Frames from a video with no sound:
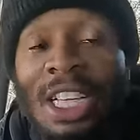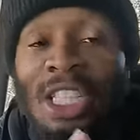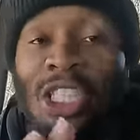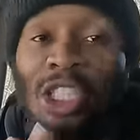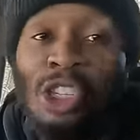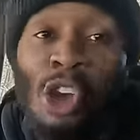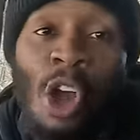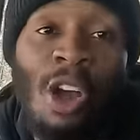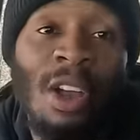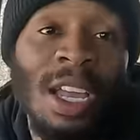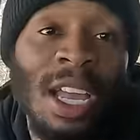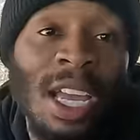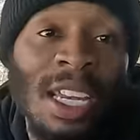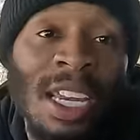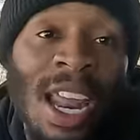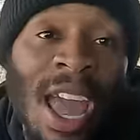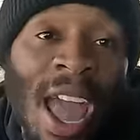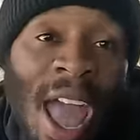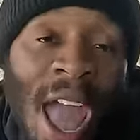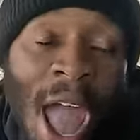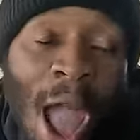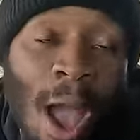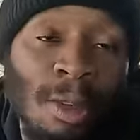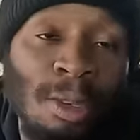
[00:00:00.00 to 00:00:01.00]
start getting
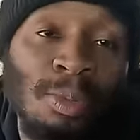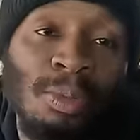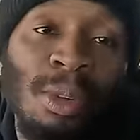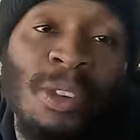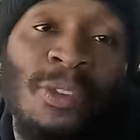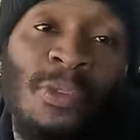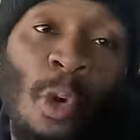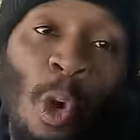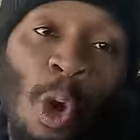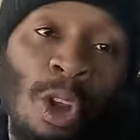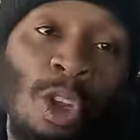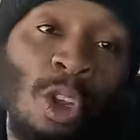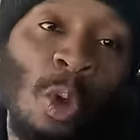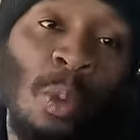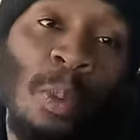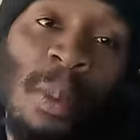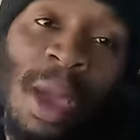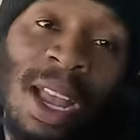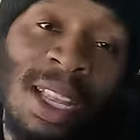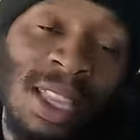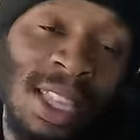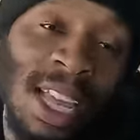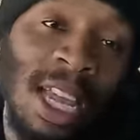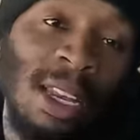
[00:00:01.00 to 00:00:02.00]
the apps before you
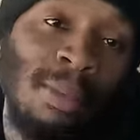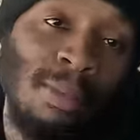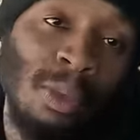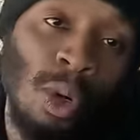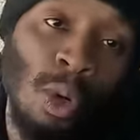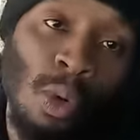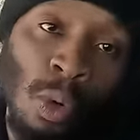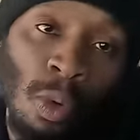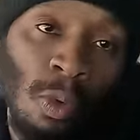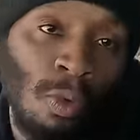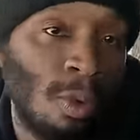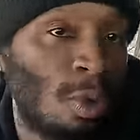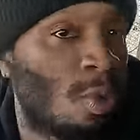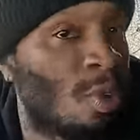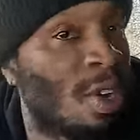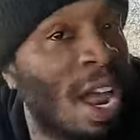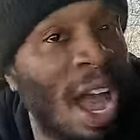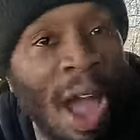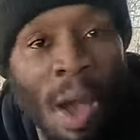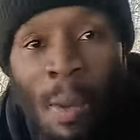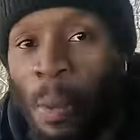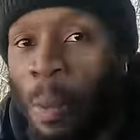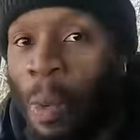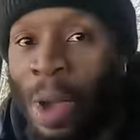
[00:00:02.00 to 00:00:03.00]
make that move. Do
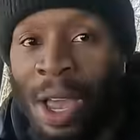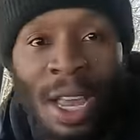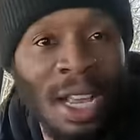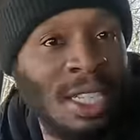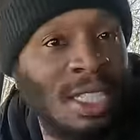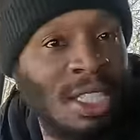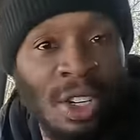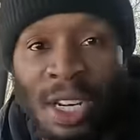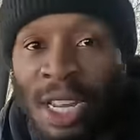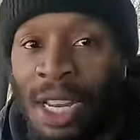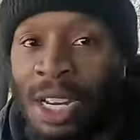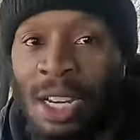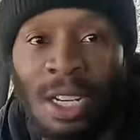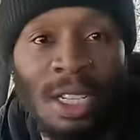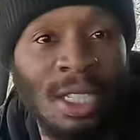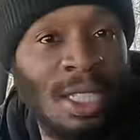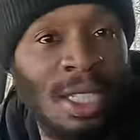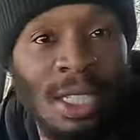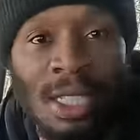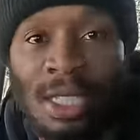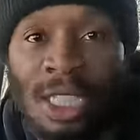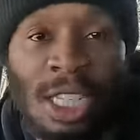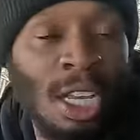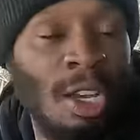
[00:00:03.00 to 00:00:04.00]
not wait until the end
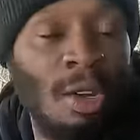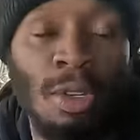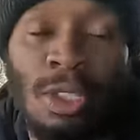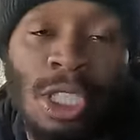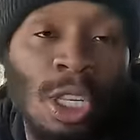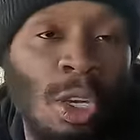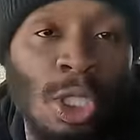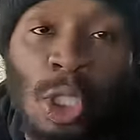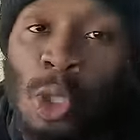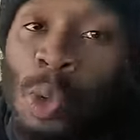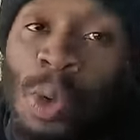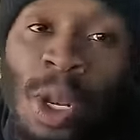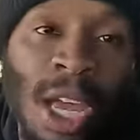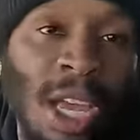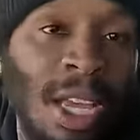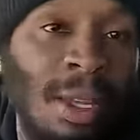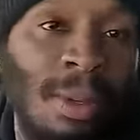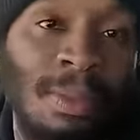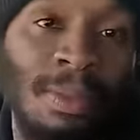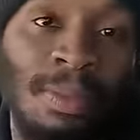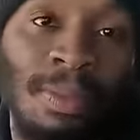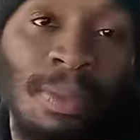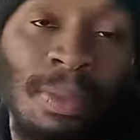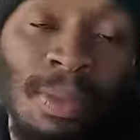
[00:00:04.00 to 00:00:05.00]
of the, until, until it's too
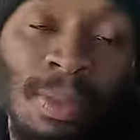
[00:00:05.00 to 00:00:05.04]
late.